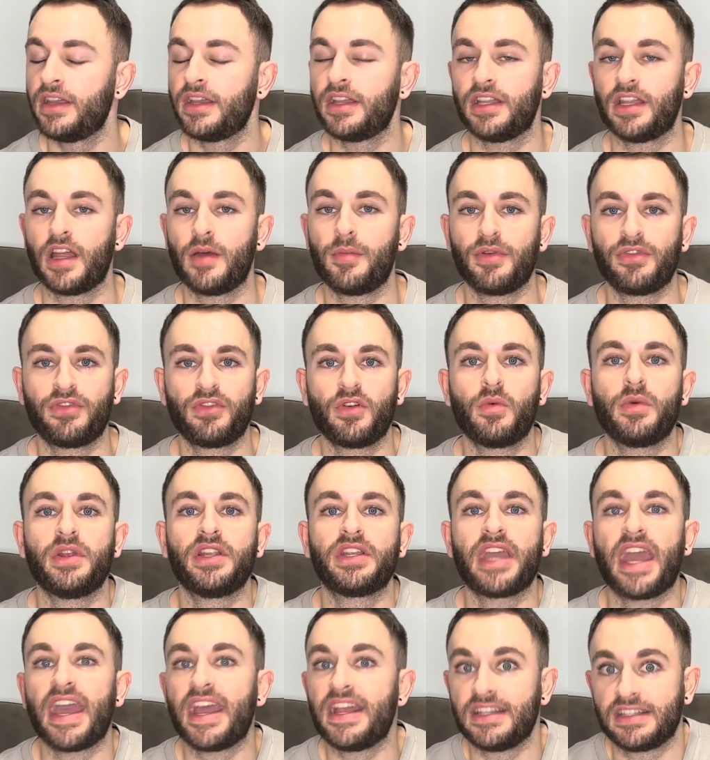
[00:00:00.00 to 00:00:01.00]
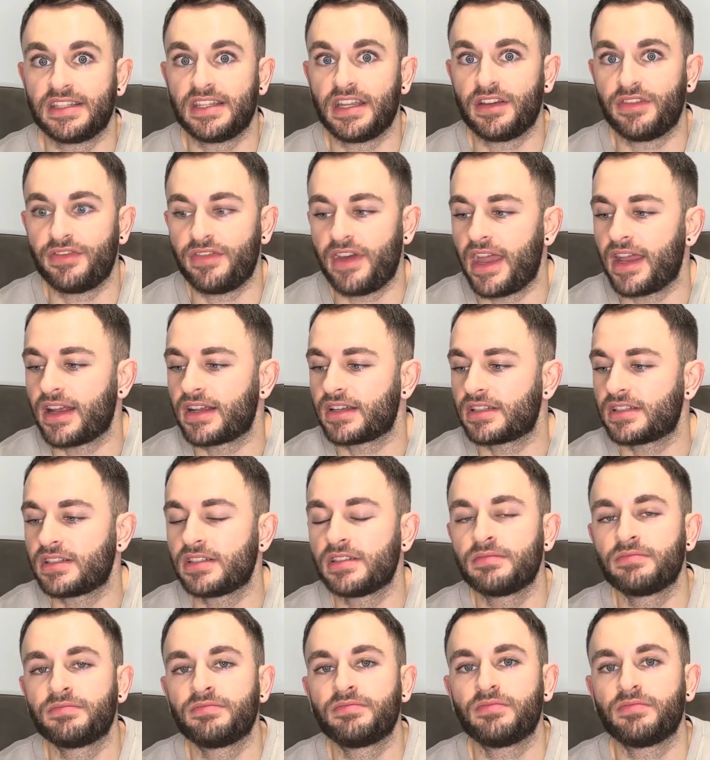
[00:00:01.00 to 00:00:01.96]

You know, before we get into the effects,